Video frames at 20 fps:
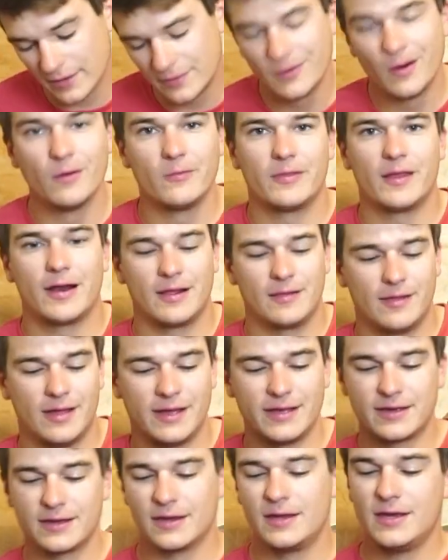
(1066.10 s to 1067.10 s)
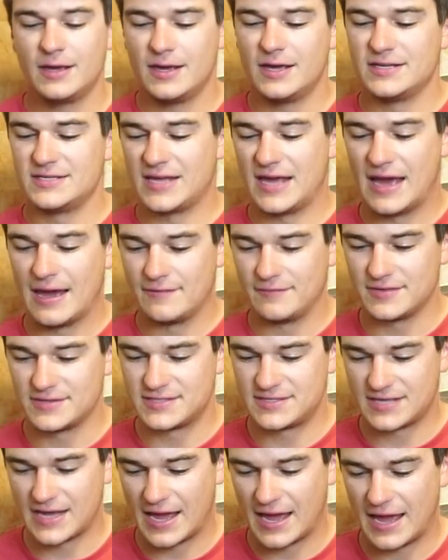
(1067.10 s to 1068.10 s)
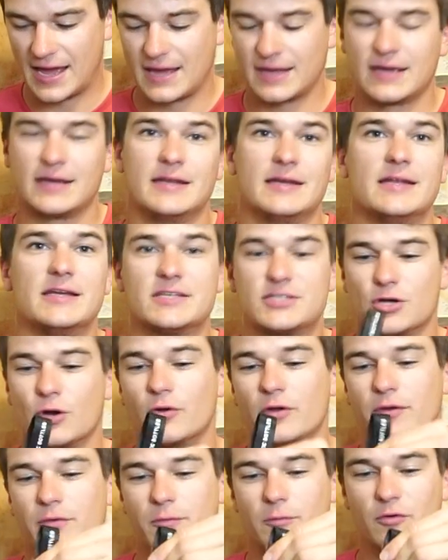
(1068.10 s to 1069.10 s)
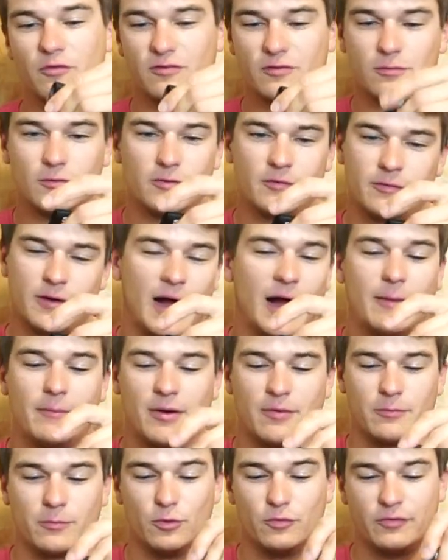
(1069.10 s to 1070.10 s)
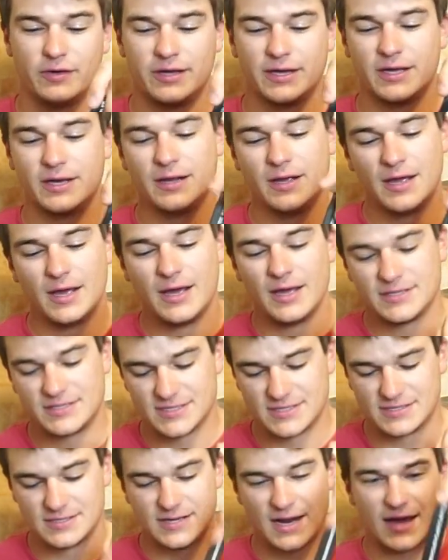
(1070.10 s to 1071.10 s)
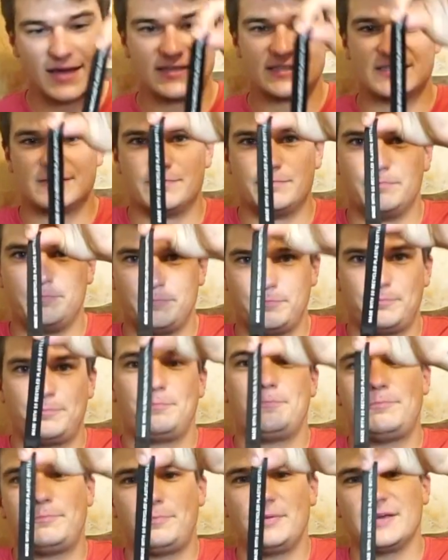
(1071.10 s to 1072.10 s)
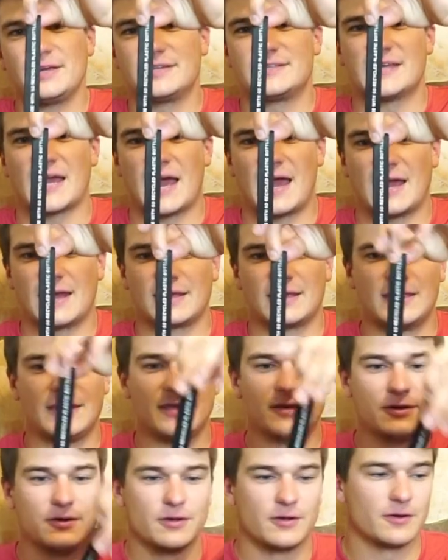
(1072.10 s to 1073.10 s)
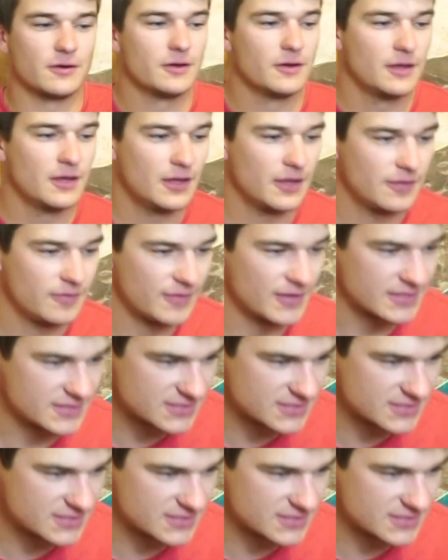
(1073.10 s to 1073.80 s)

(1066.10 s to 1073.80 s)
note that I like is they have this tag, and it is totally removable. I'm not removing it. It's this nice big tag here that